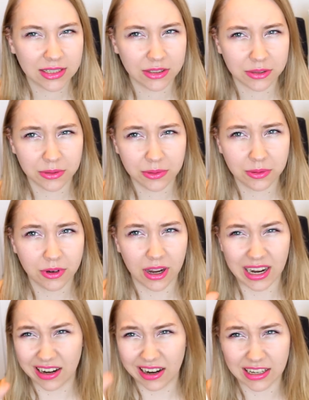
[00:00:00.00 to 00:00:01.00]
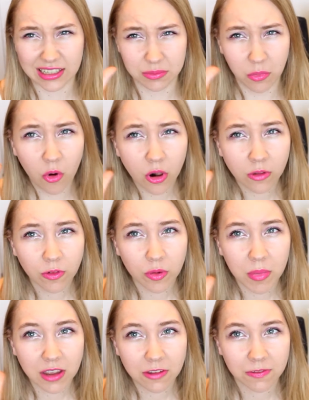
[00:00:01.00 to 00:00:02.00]
too kind of like small for
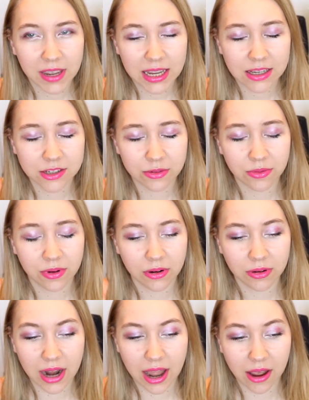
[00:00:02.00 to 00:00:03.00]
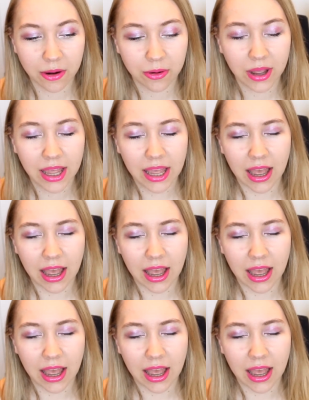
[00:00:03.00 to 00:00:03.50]
my face now,